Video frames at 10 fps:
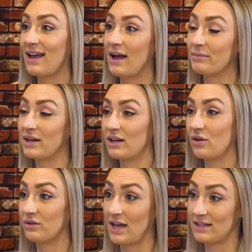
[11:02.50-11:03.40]
I'm going to
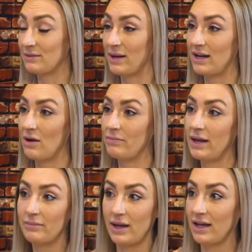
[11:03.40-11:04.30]
go, that's my down
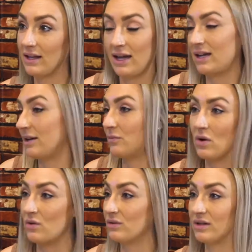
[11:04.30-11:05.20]
payment. Like it
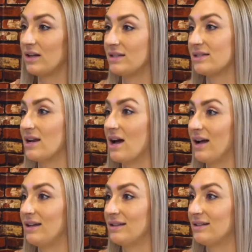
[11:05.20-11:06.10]
won't, it's
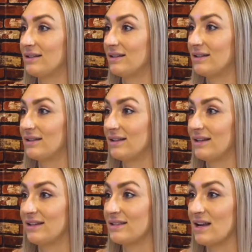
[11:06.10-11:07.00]
not,
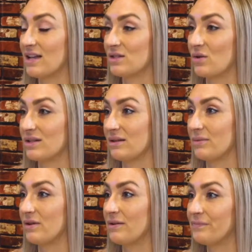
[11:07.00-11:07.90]
oh, it's not oh, oh,
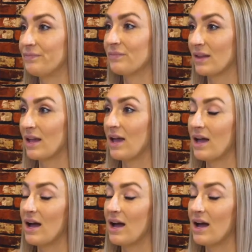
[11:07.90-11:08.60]
sourceable. Okay.